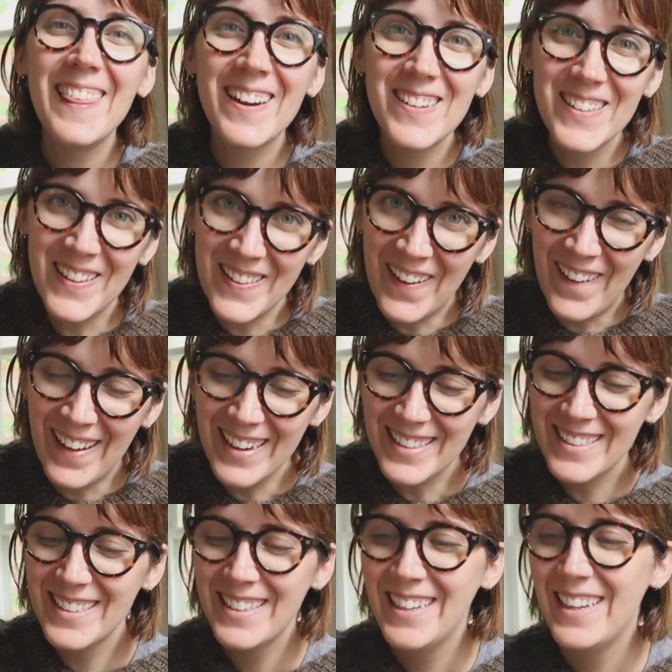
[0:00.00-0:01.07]
There's a
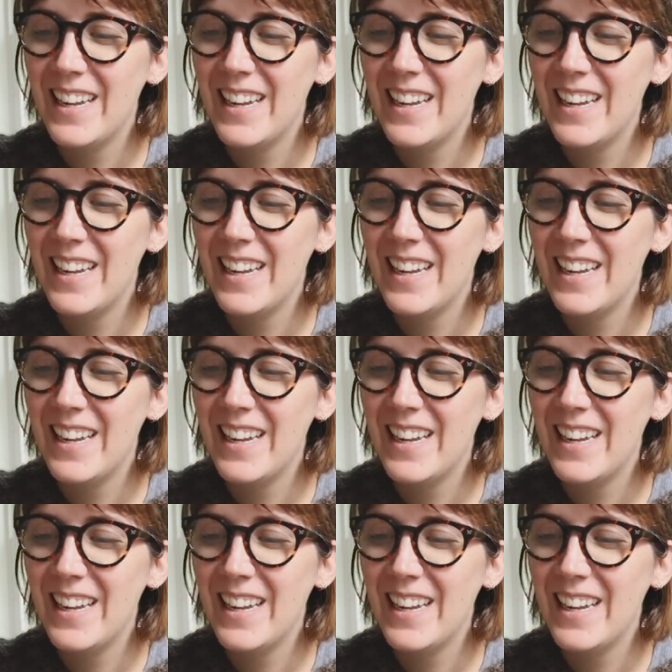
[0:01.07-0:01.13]
lot.